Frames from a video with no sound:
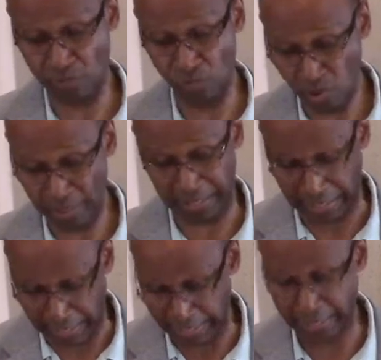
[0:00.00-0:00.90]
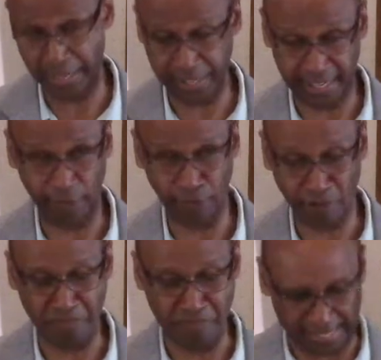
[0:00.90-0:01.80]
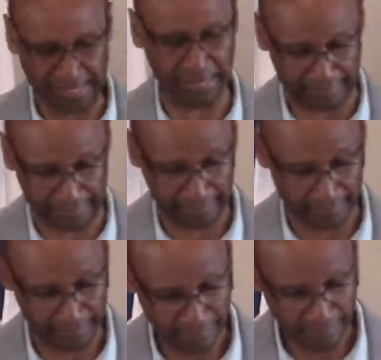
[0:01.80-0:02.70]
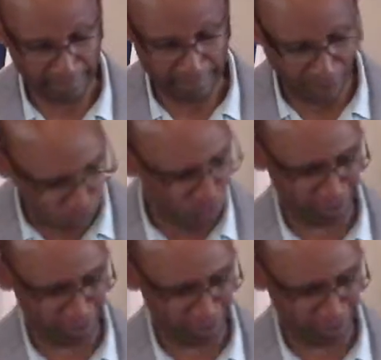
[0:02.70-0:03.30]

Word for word: want anything remaining of what